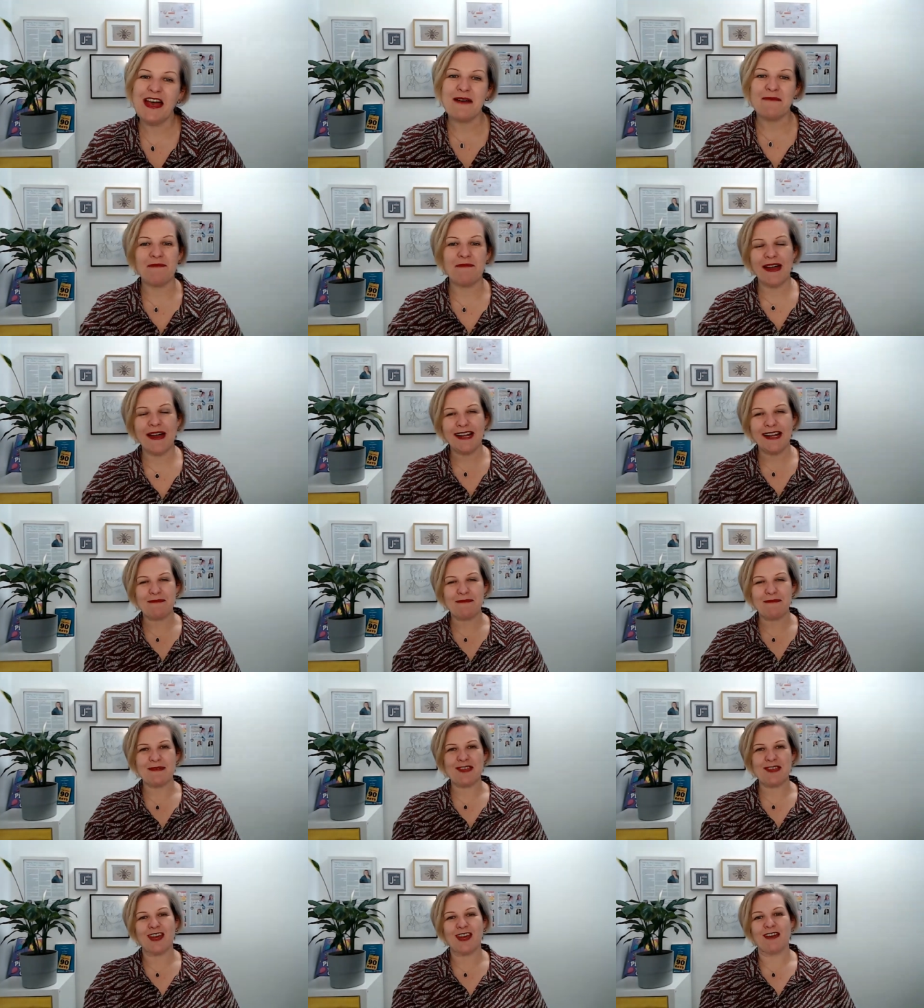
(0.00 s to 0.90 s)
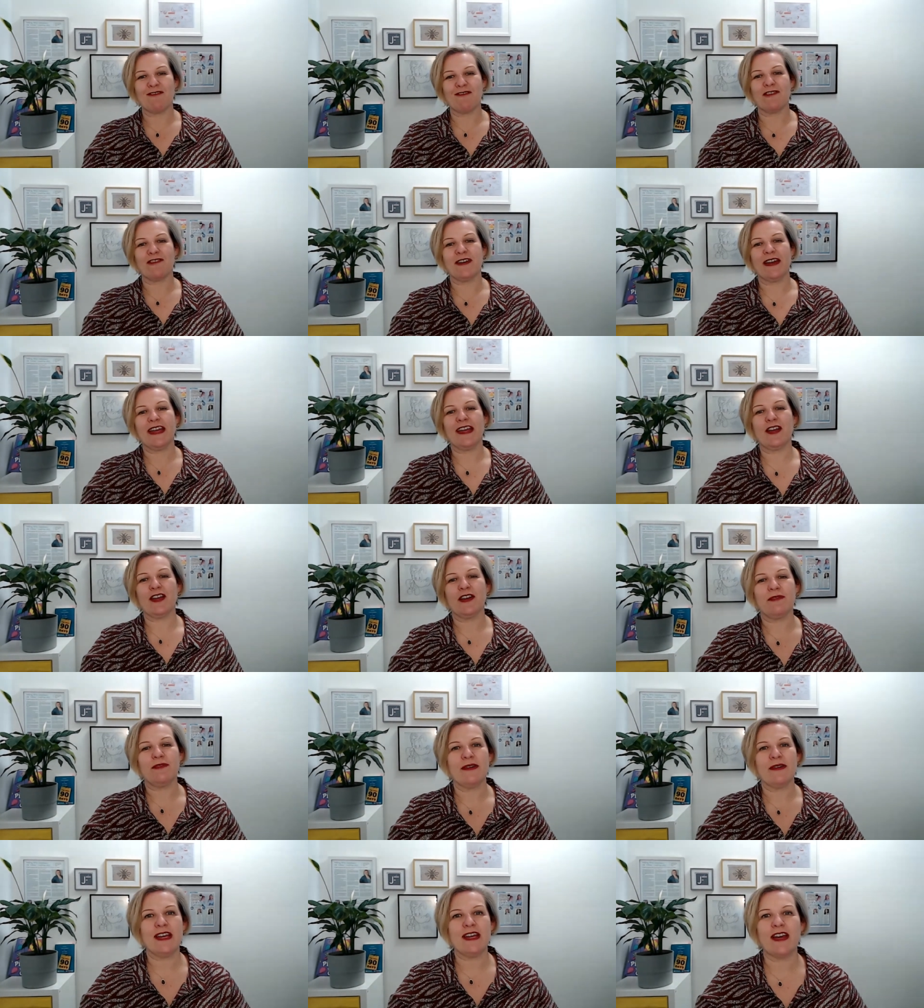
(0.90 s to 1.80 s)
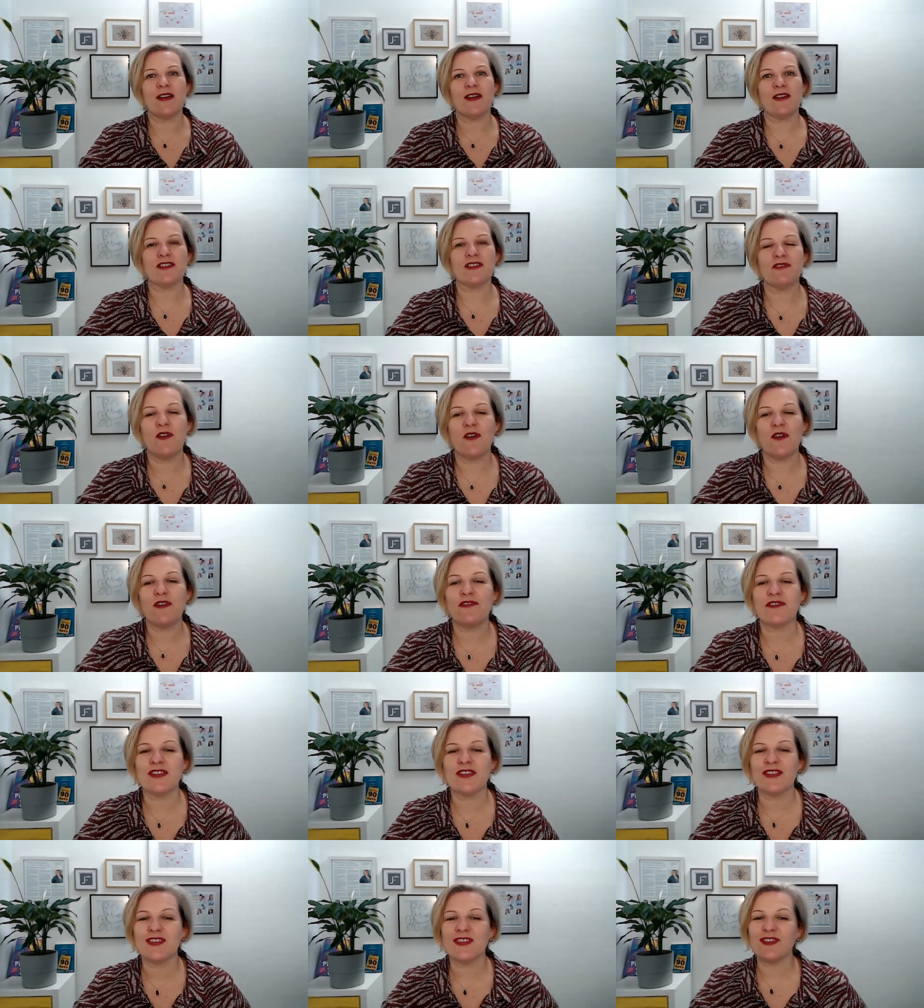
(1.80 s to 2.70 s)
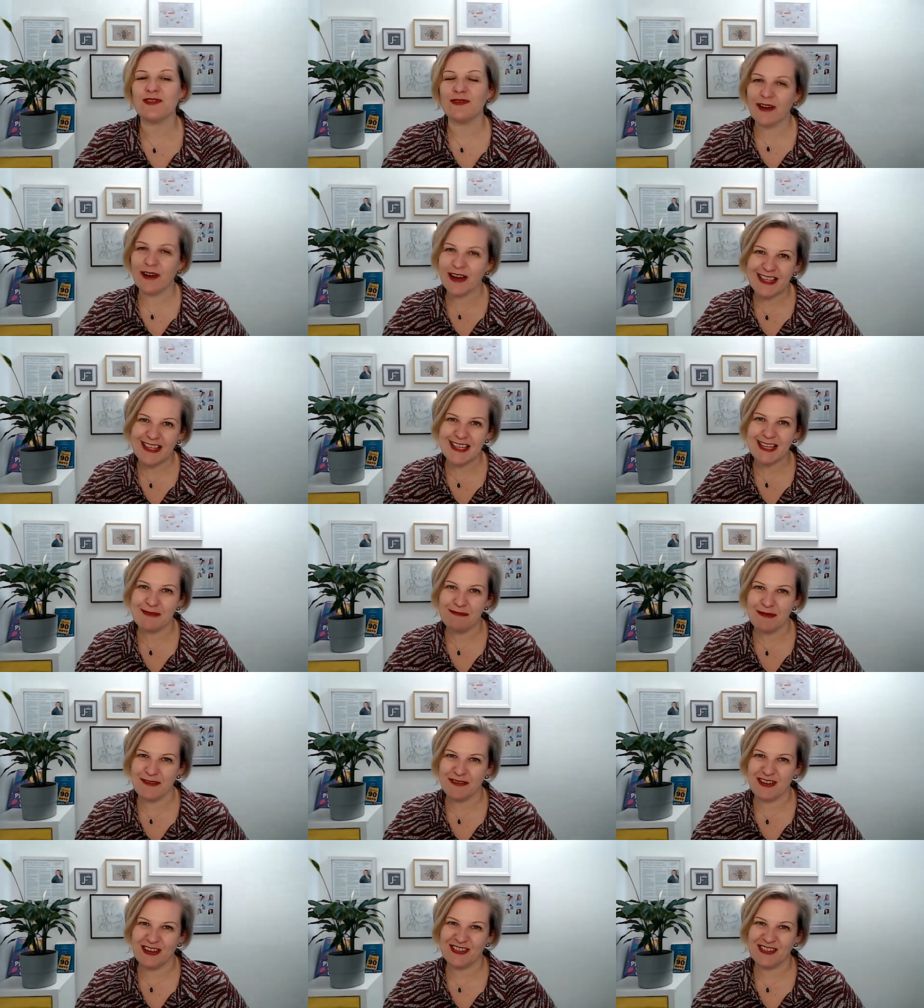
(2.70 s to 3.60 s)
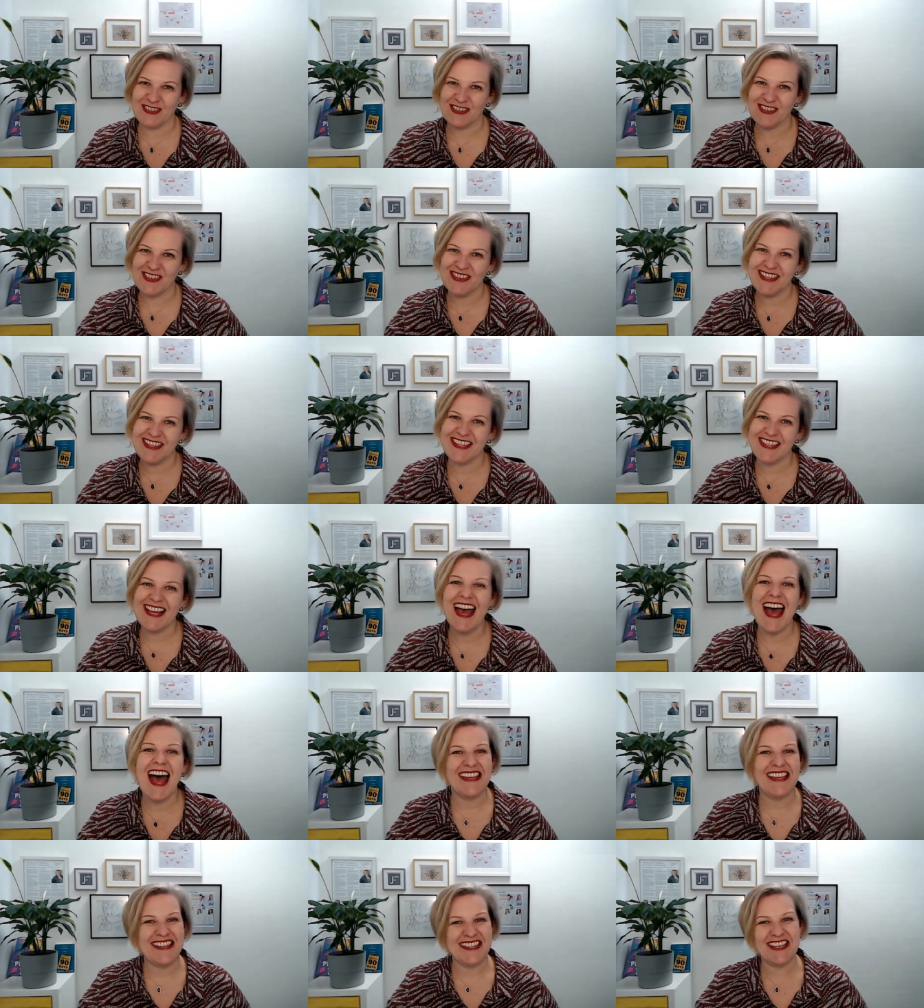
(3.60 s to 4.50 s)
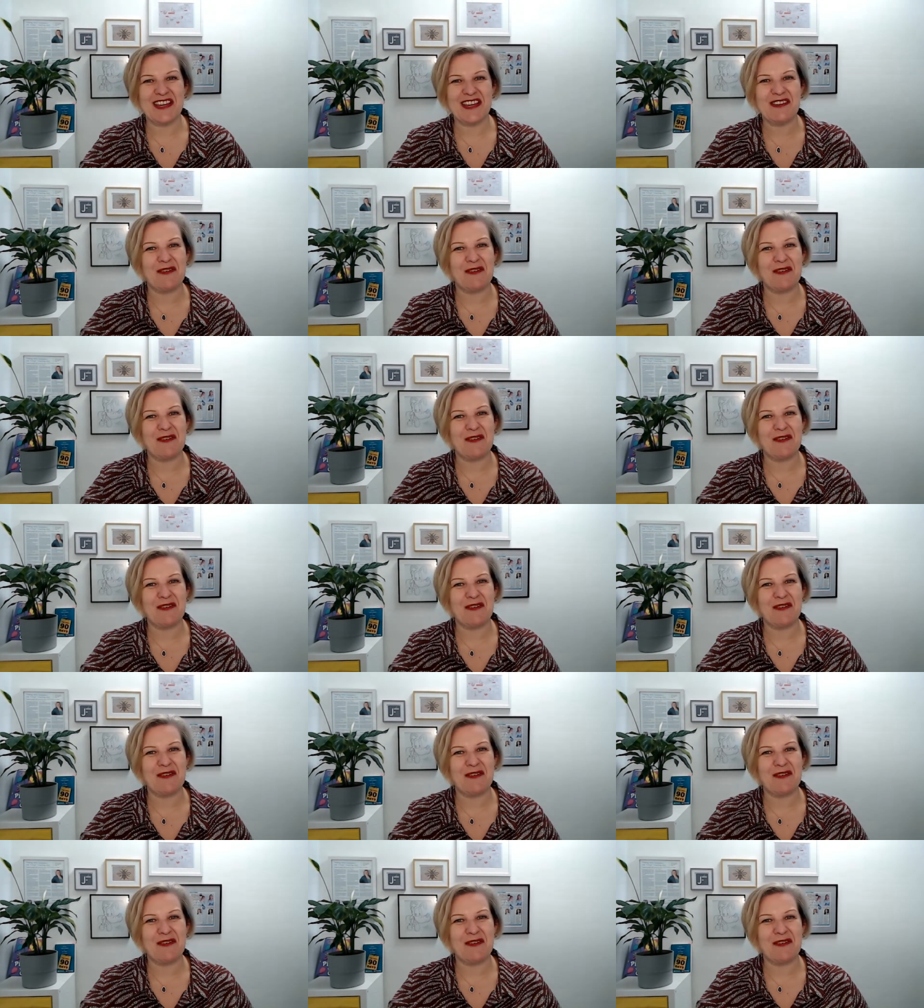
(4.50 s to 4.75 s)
My name is Jane Foray, career coach for frustrated professionals. I'll see you on the